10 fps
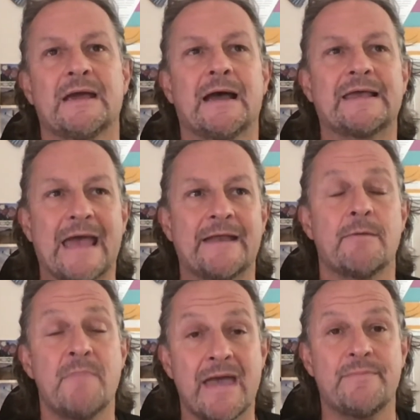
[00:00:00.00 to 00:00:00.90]
again,
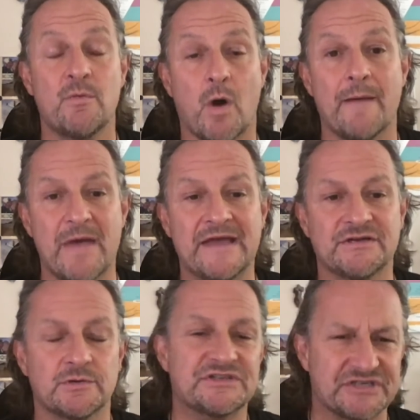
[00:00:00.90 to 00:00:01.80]
maybe what I may
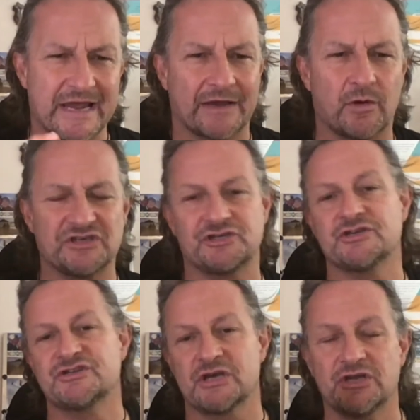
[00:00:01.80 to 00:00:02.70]
do is take
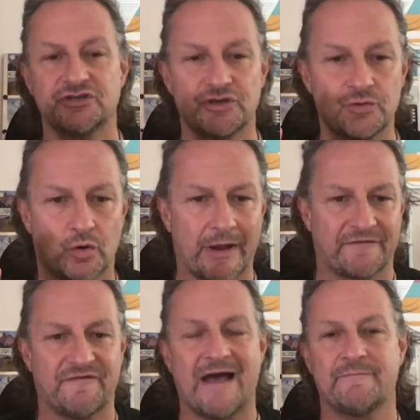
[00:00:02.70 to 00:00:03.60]
questions and do quick
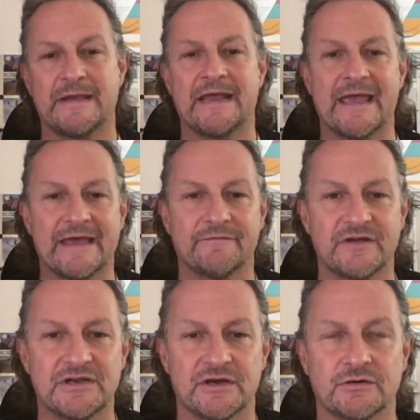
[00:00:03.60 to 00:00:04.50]
5-minute hit
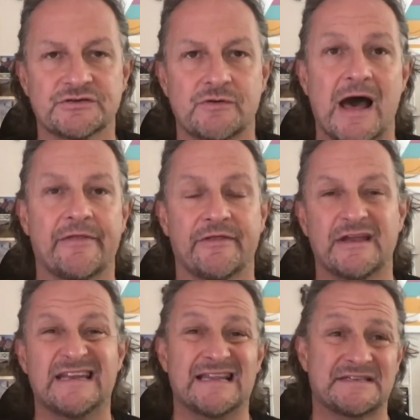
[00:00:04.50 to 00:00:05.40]
videos rather
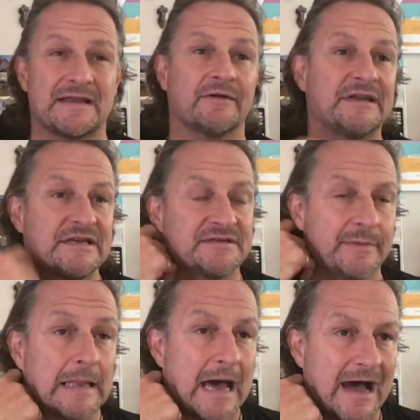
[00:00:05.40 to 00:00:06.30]
than necessarily need to be
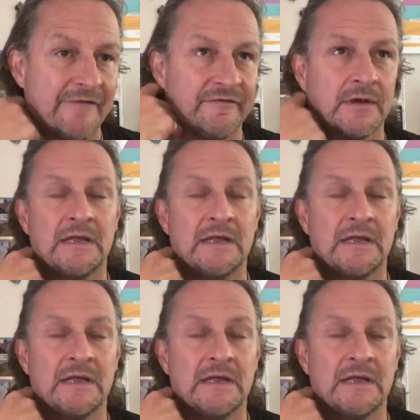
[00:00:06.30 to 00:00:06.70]
live.